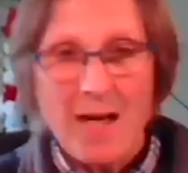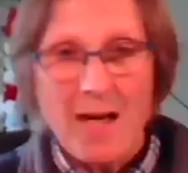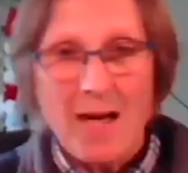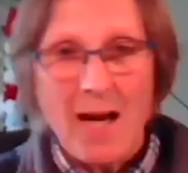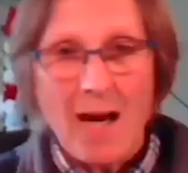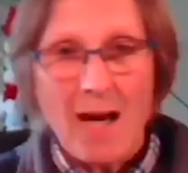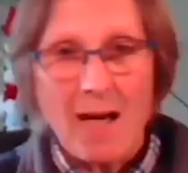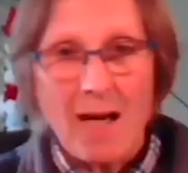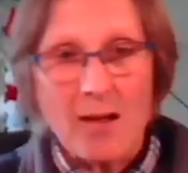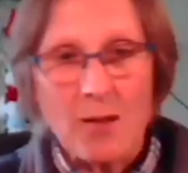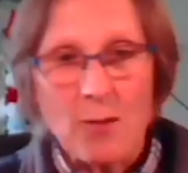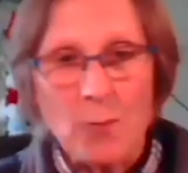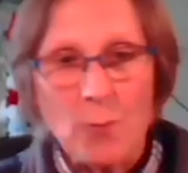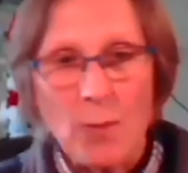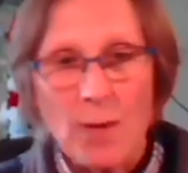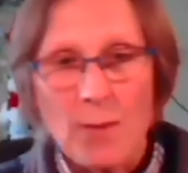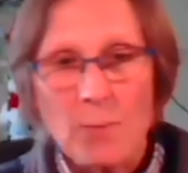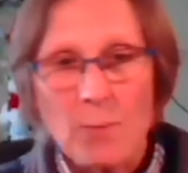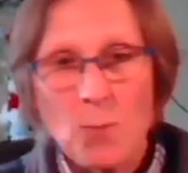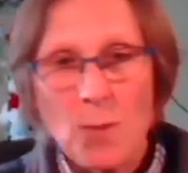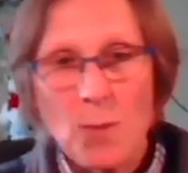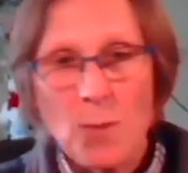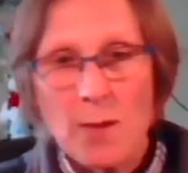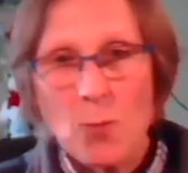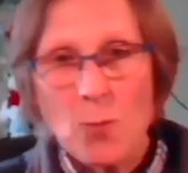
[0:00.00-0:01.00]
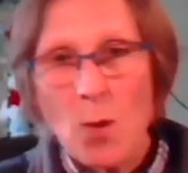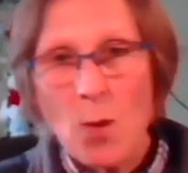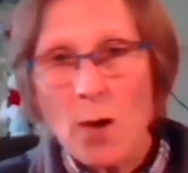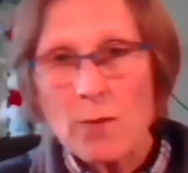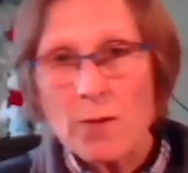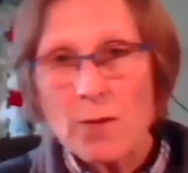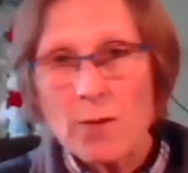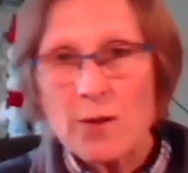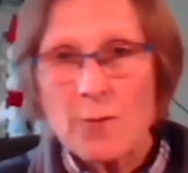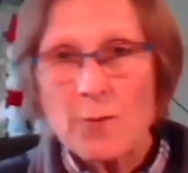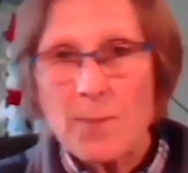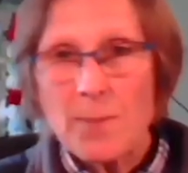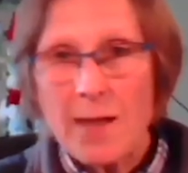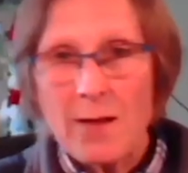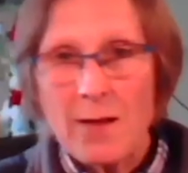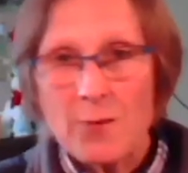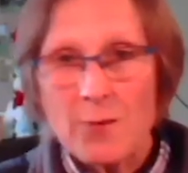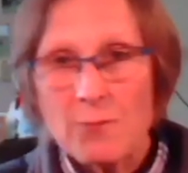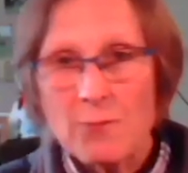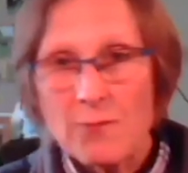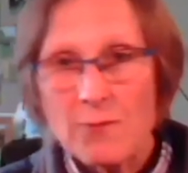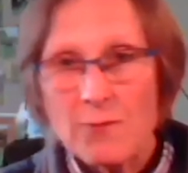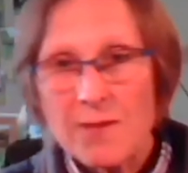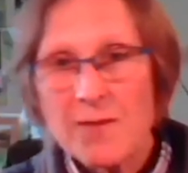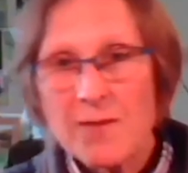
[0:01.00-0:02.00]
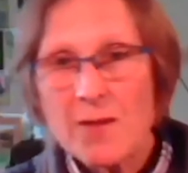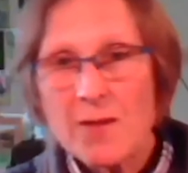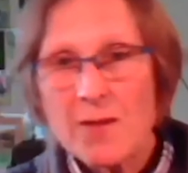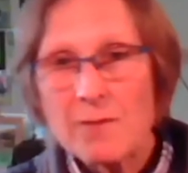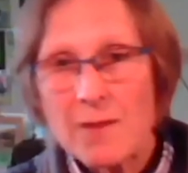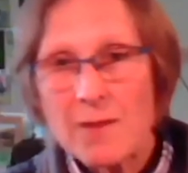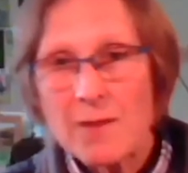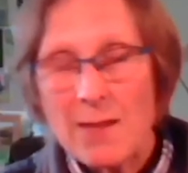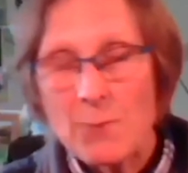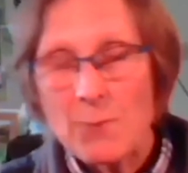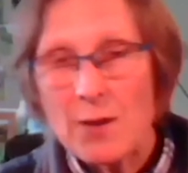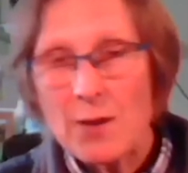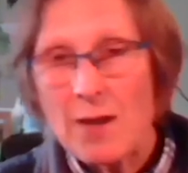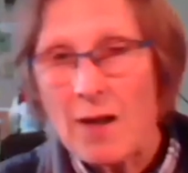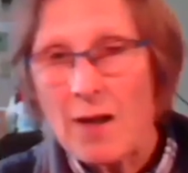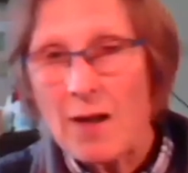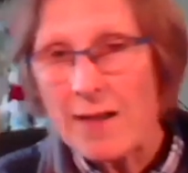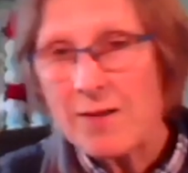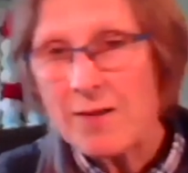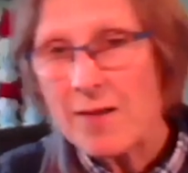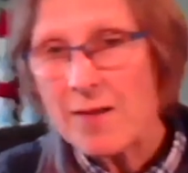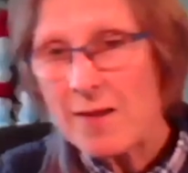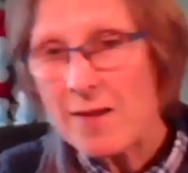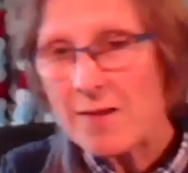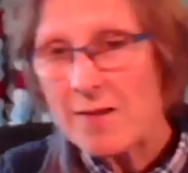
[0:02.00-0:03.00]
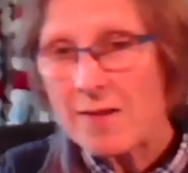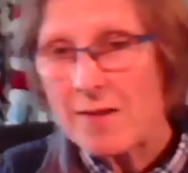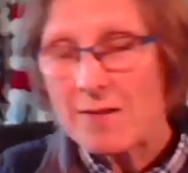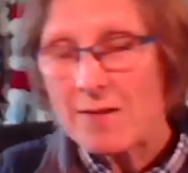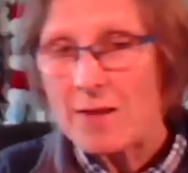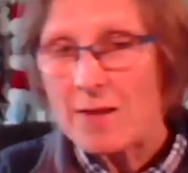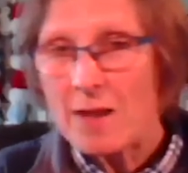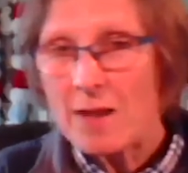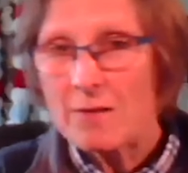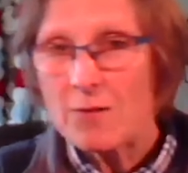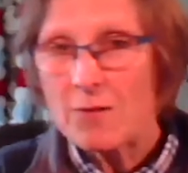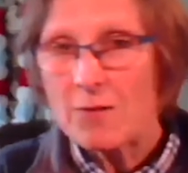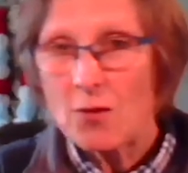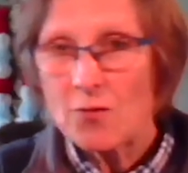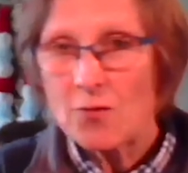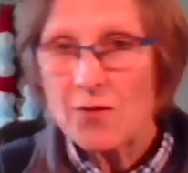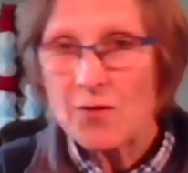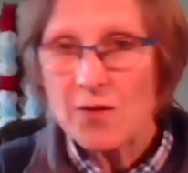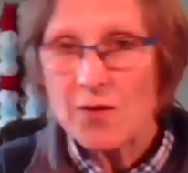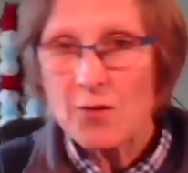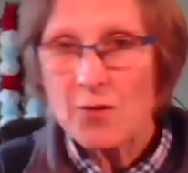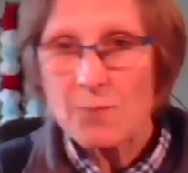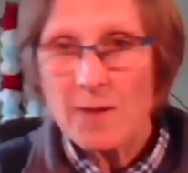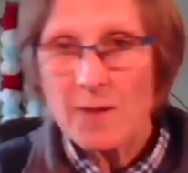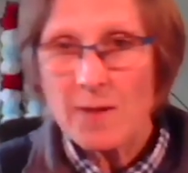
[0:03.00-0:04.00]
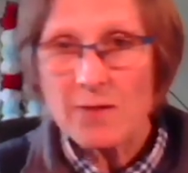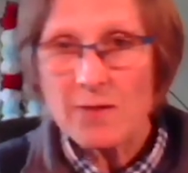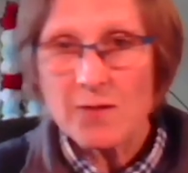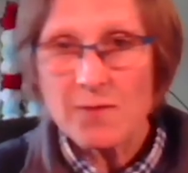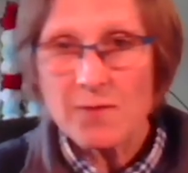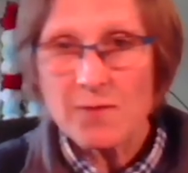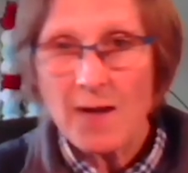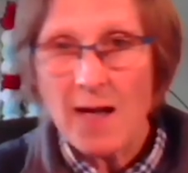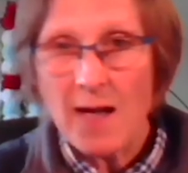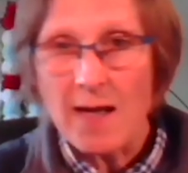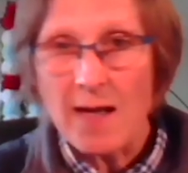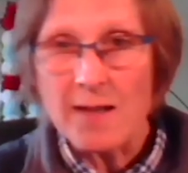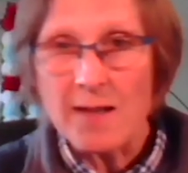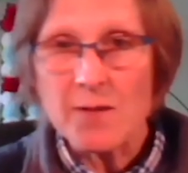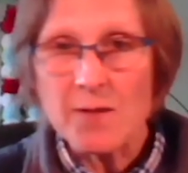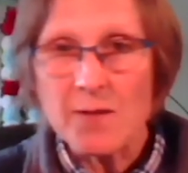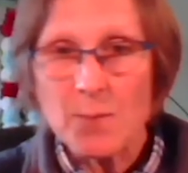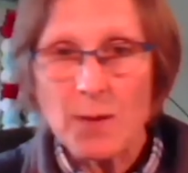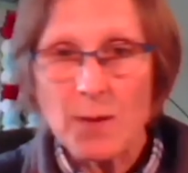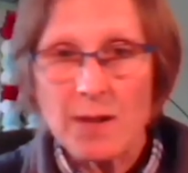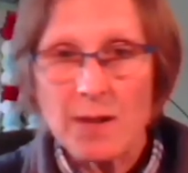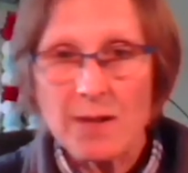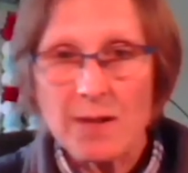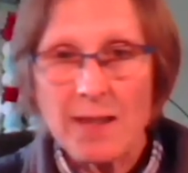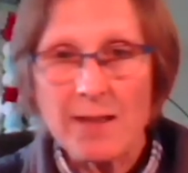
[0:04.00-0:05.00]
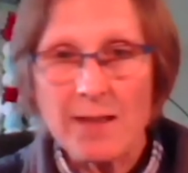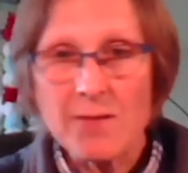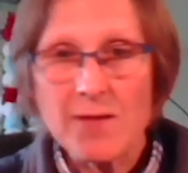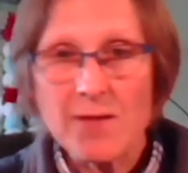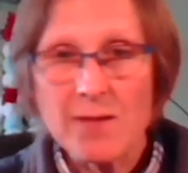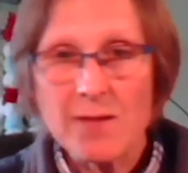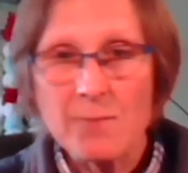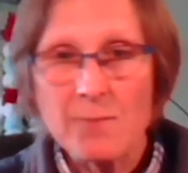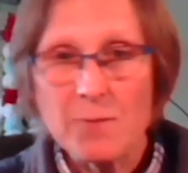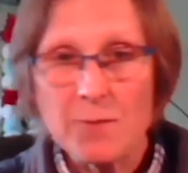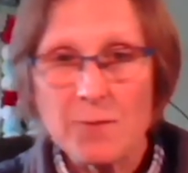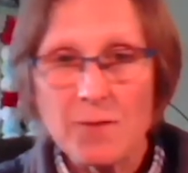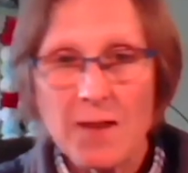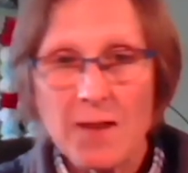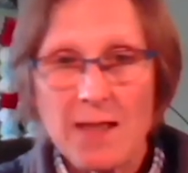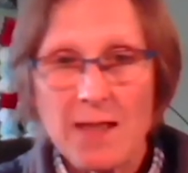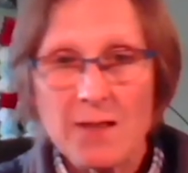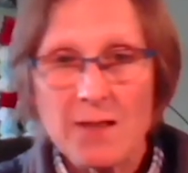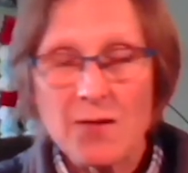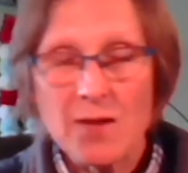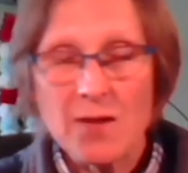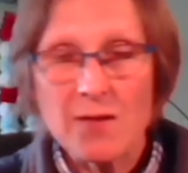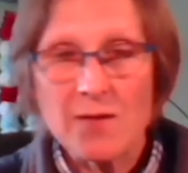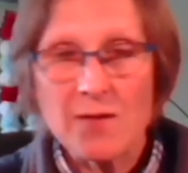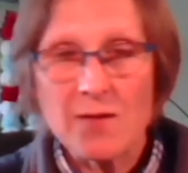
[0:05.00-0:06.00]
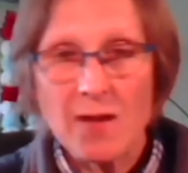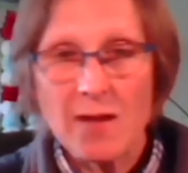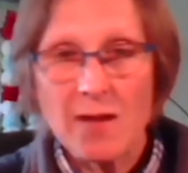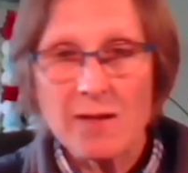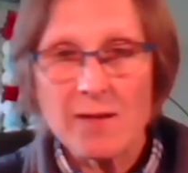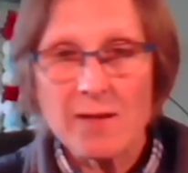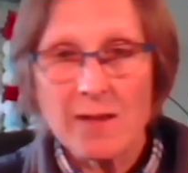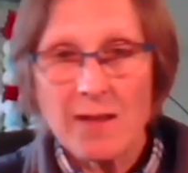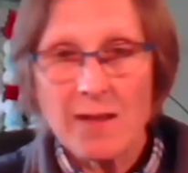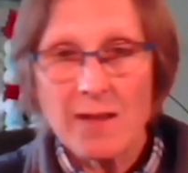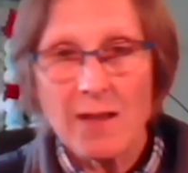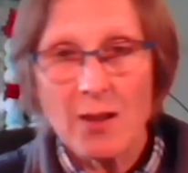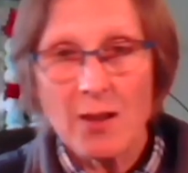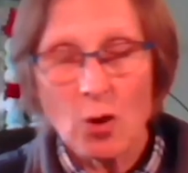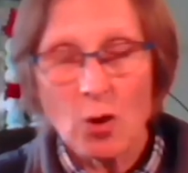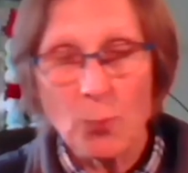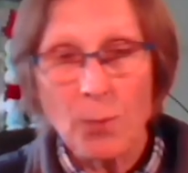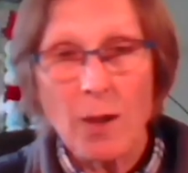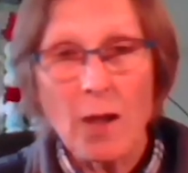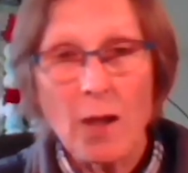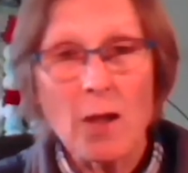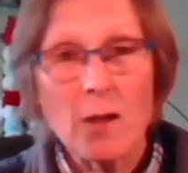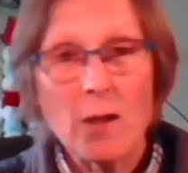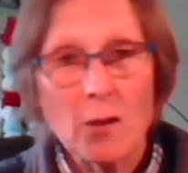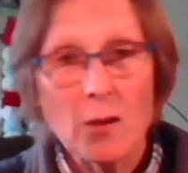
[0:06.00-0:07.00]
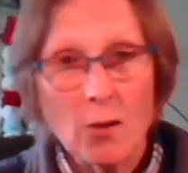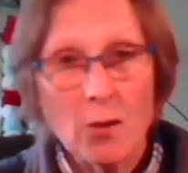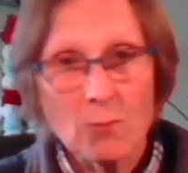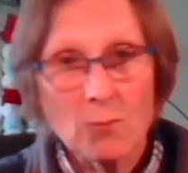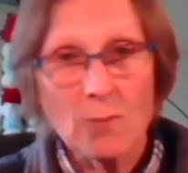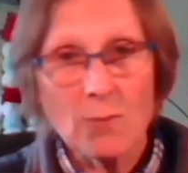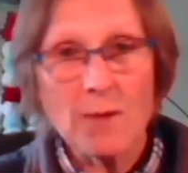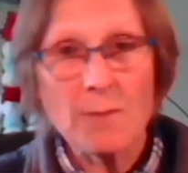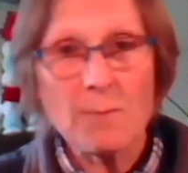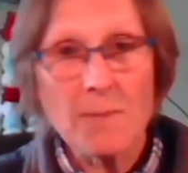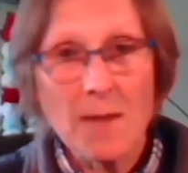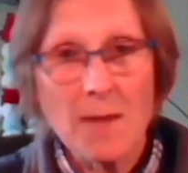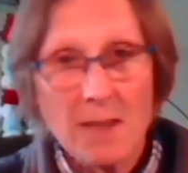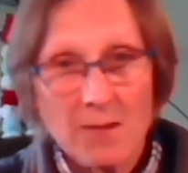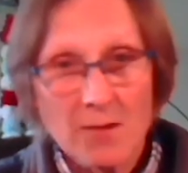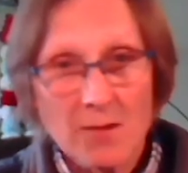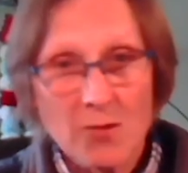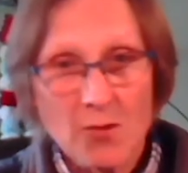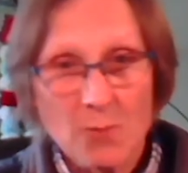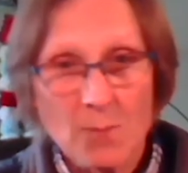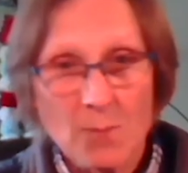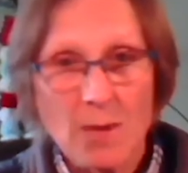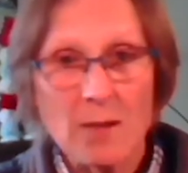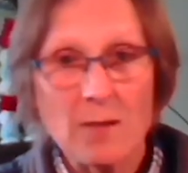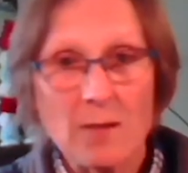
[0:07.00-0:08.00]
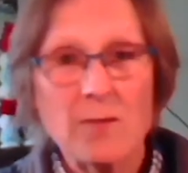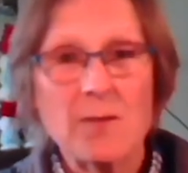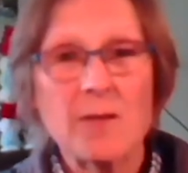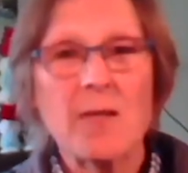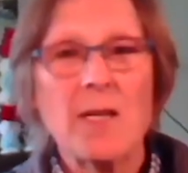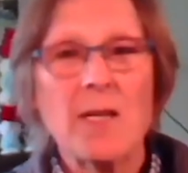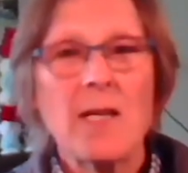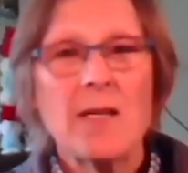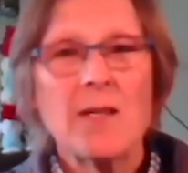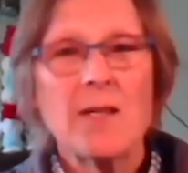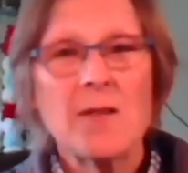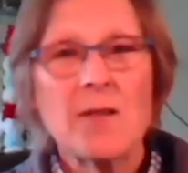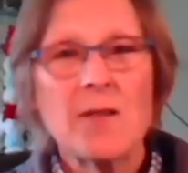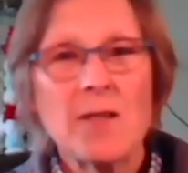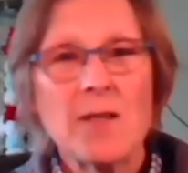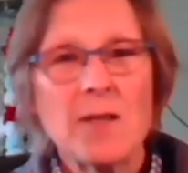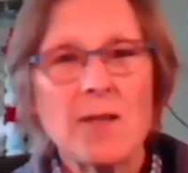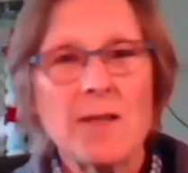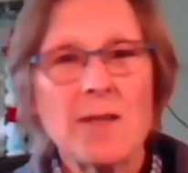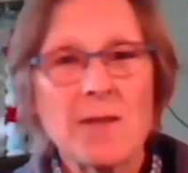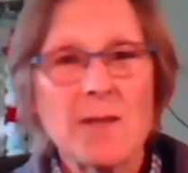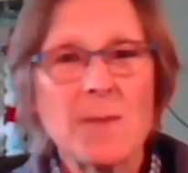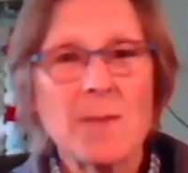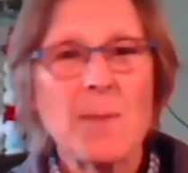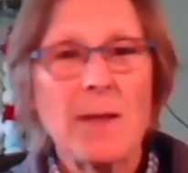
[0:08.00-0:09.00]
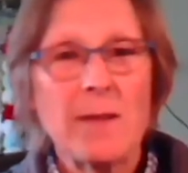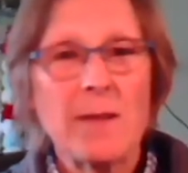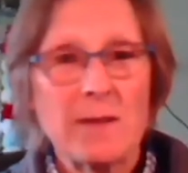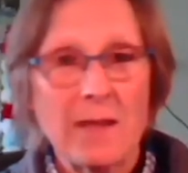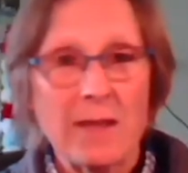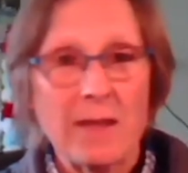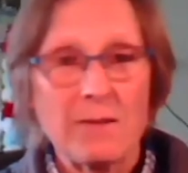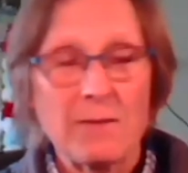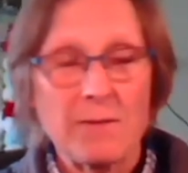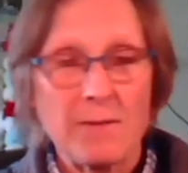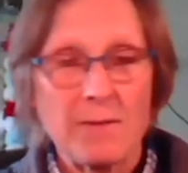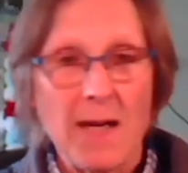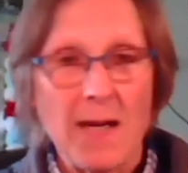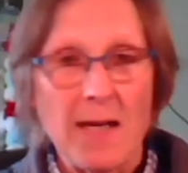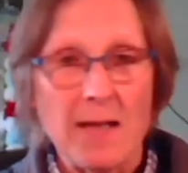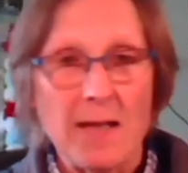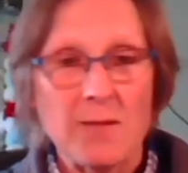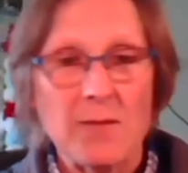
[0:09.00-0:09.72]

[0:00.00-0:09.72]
When we're worried about the risk of laminitis and they've got too much fat, we need some feed that's going to help along with management to dispel that fat.